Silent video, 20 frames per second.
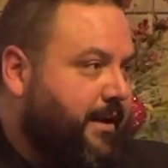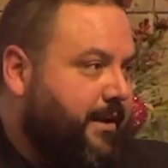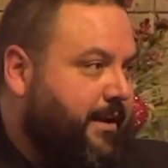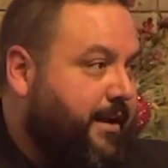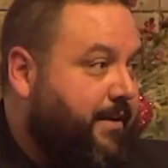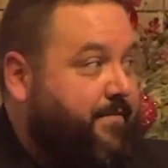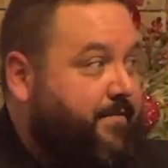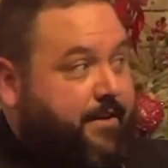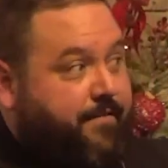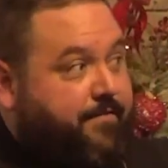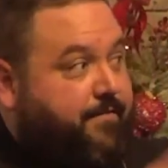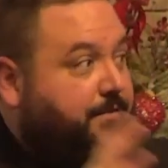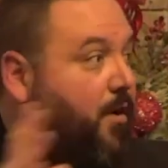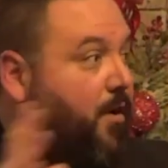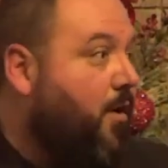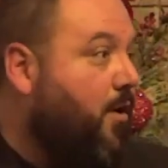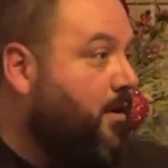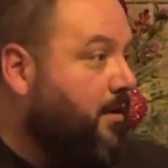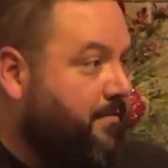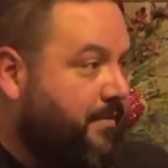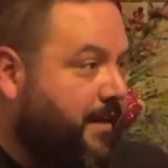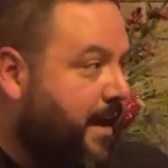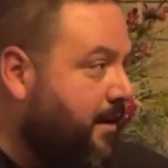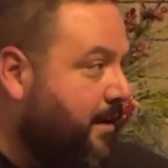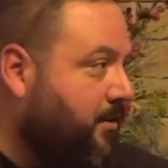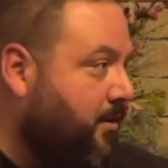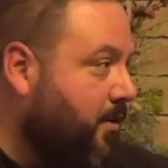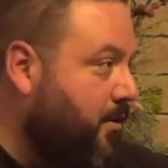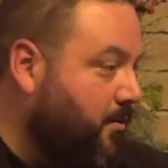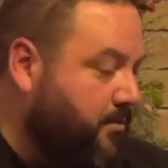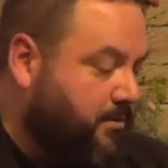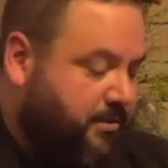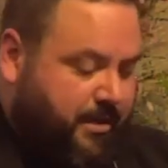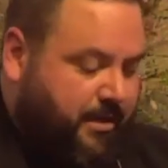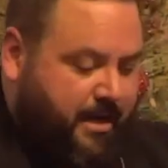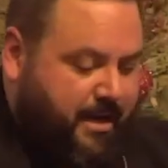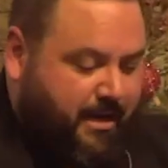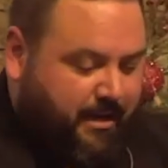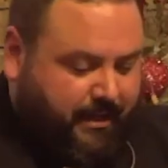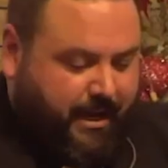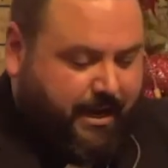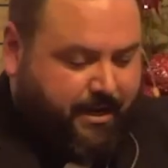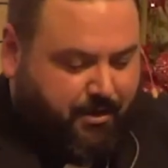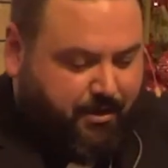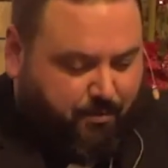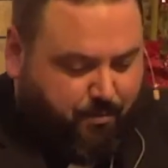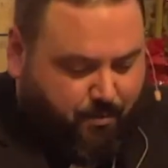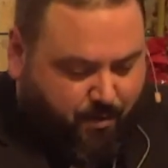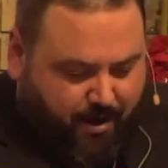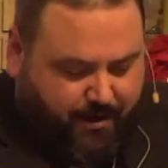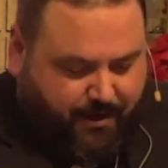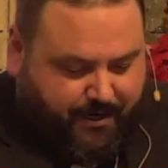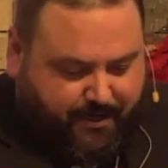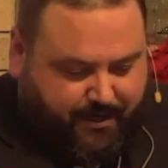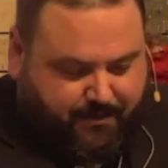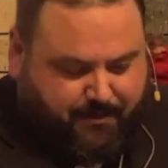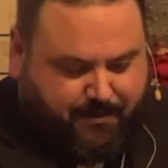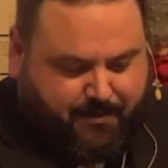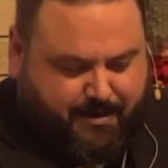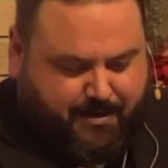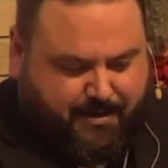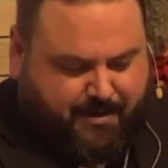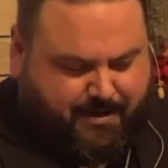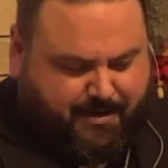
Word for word: And even if all of that goes like you wanted it,